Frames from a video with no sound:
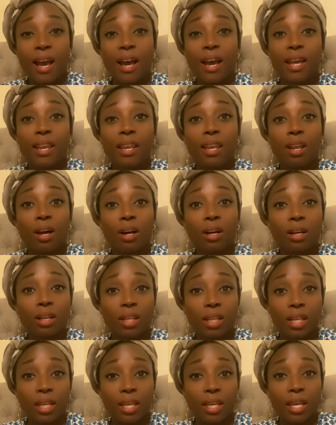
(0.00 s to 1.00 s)
and
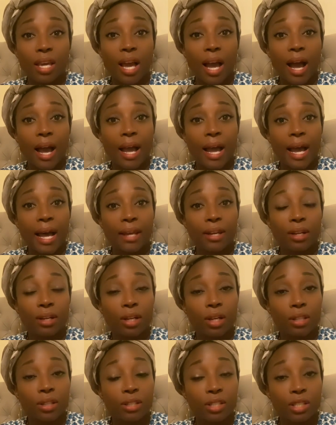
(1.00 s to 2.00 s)
luckily i had
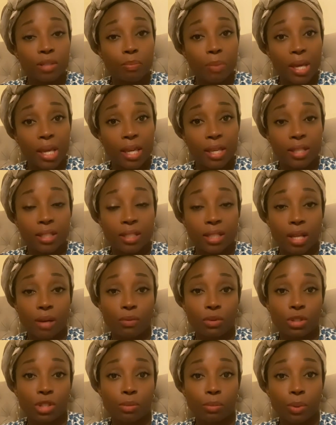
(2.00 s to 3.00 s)
another space that
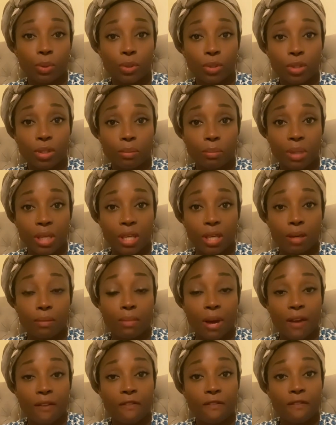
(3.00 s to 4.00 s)
was supposed to be
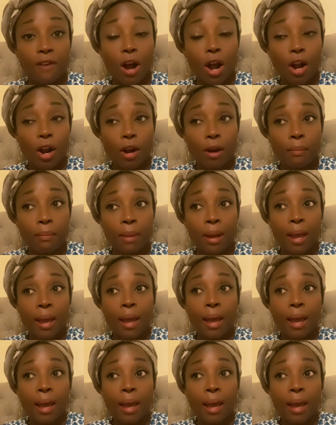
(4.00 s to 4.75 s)
my farm